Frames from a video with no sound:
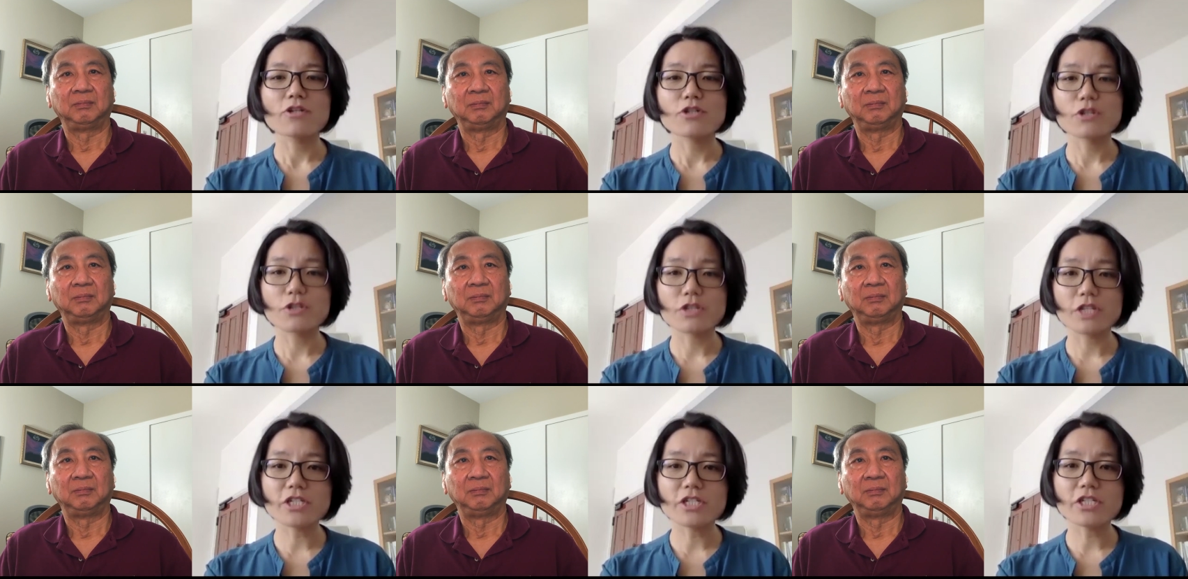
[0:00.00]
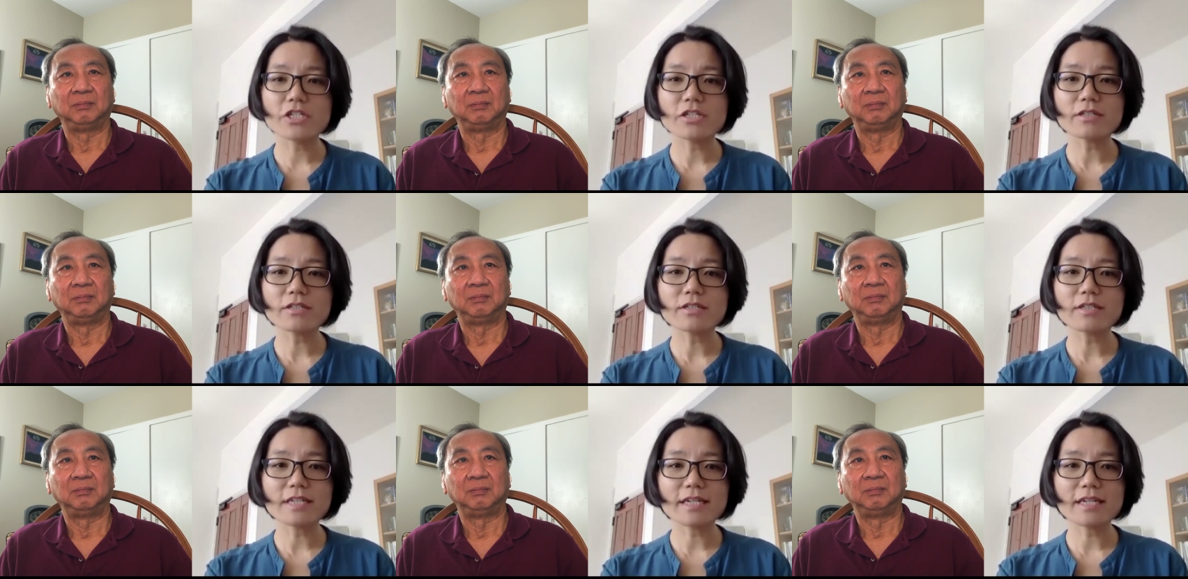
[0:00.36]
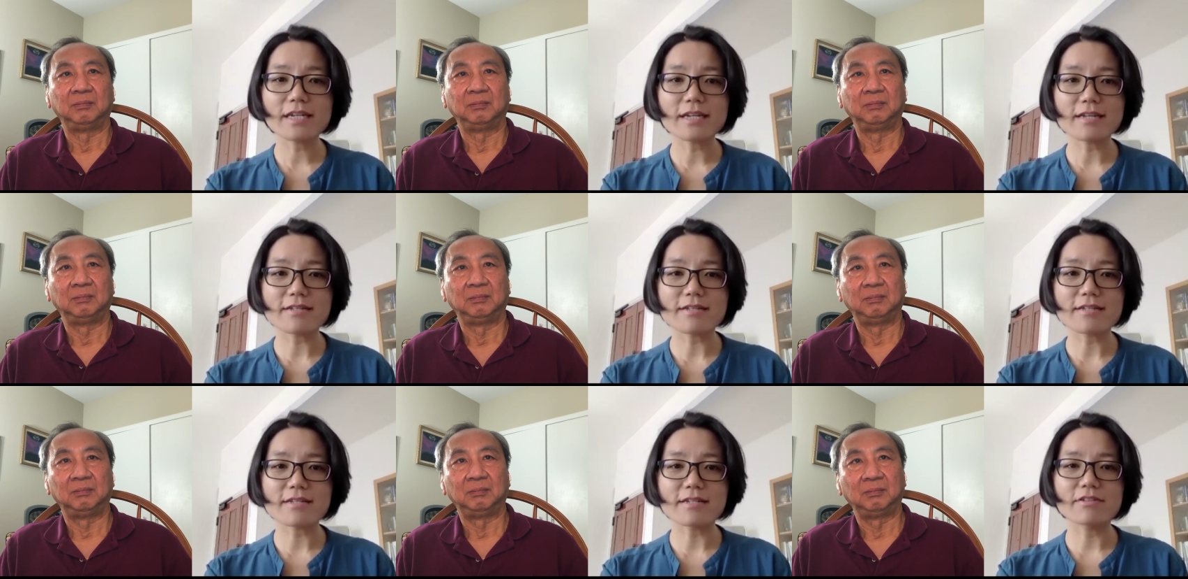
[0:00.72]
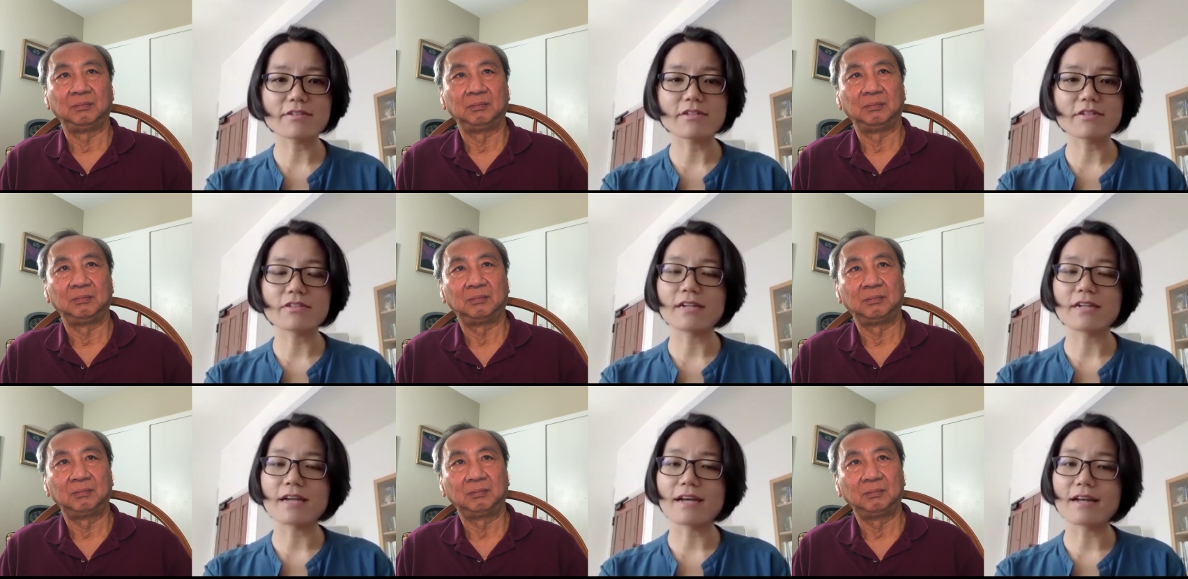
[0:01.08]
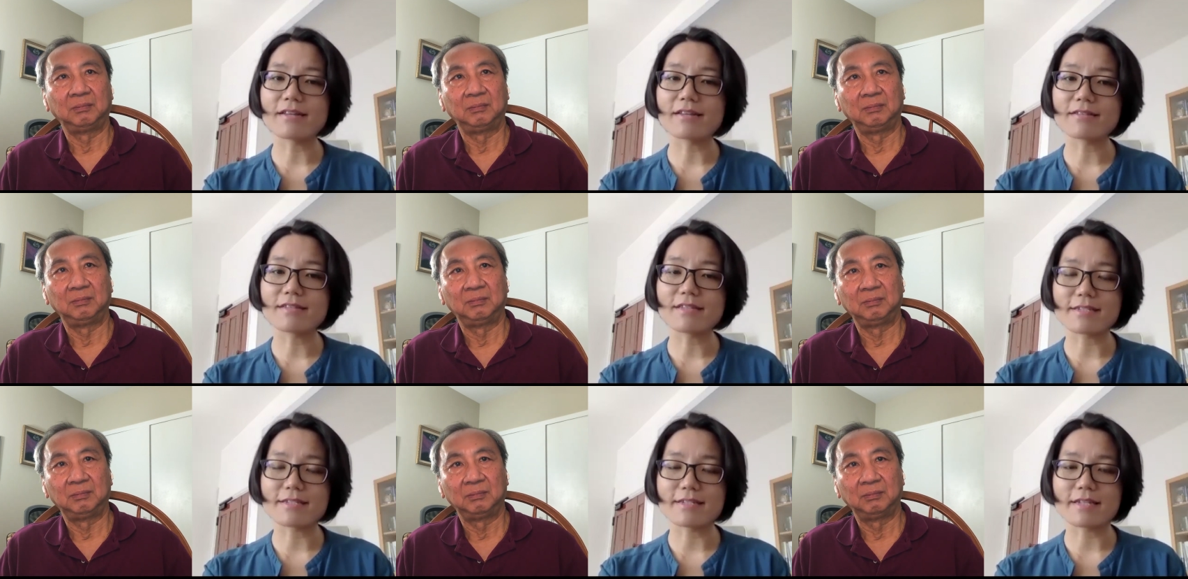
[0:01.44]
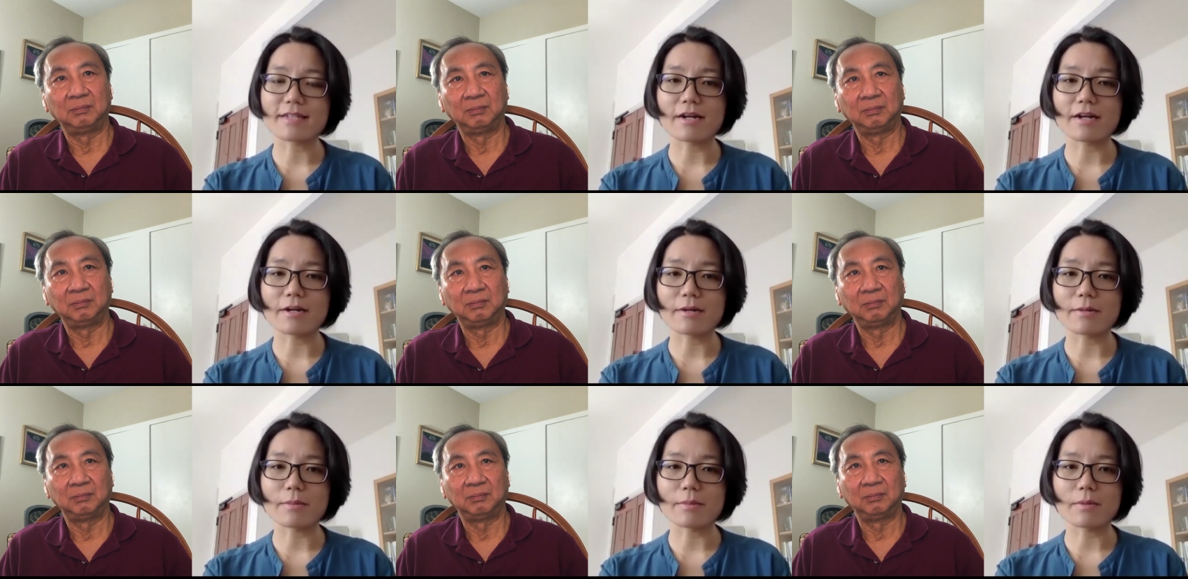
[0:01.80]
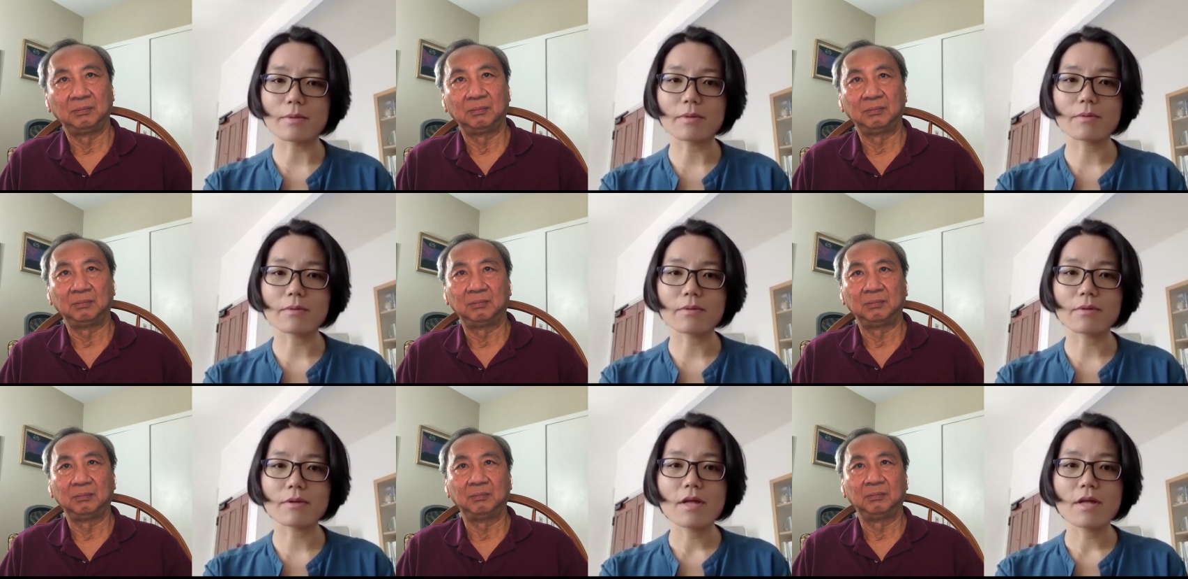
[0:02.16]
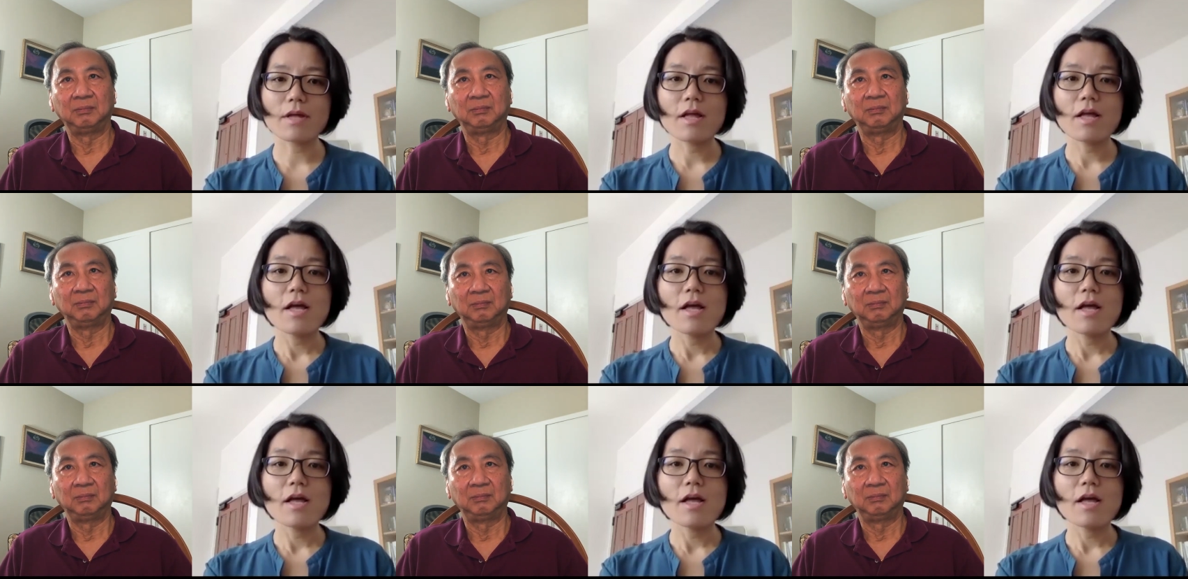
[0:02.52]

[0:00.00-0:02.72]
Speaker 1: traditionally considered undesirable.